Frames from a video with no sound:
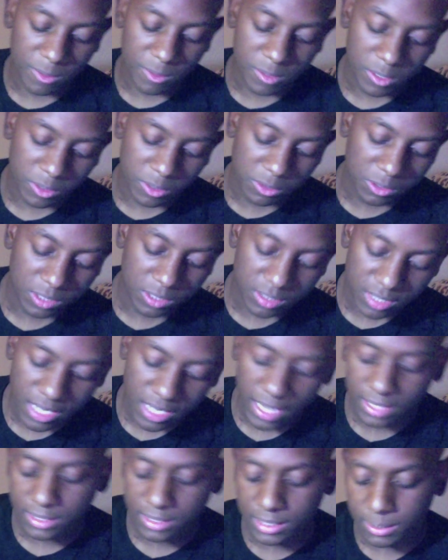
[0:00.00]
knows
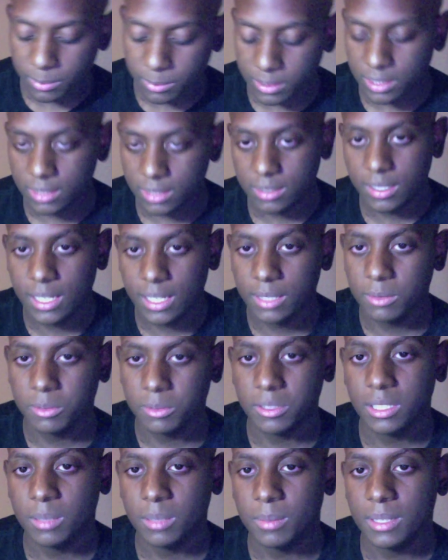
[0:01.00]
exactly what the schedule is
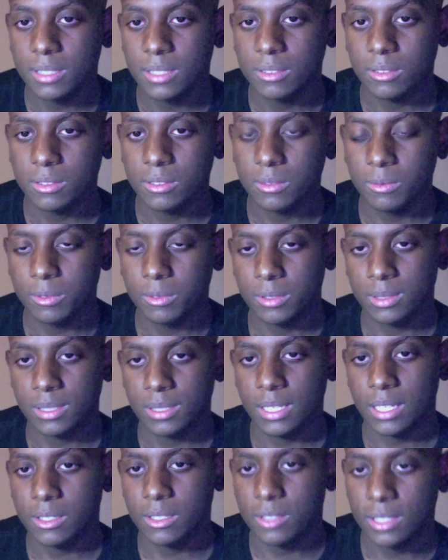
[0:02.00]
going to be. So it's really
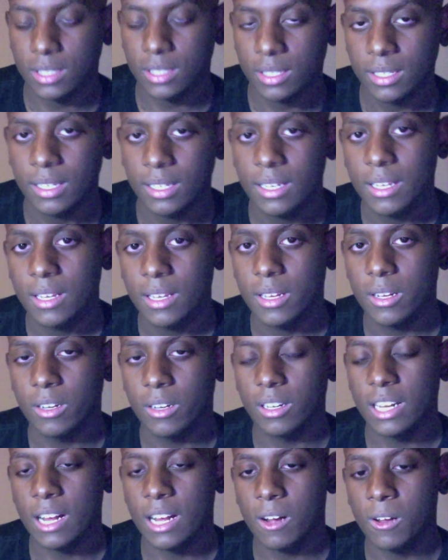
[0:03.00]
sketchy on
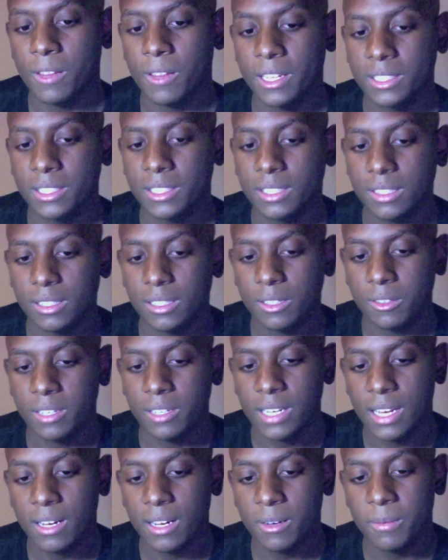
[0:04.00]
how all that's going to go
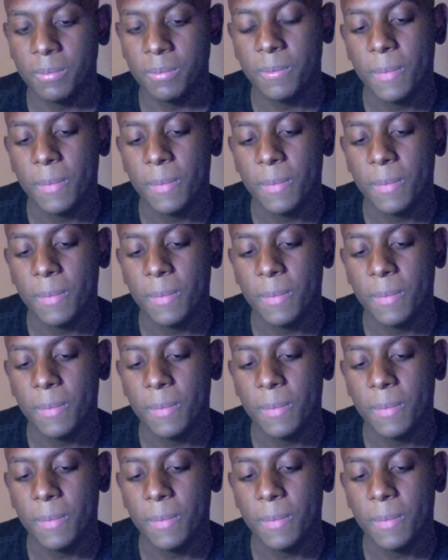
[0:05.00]
down.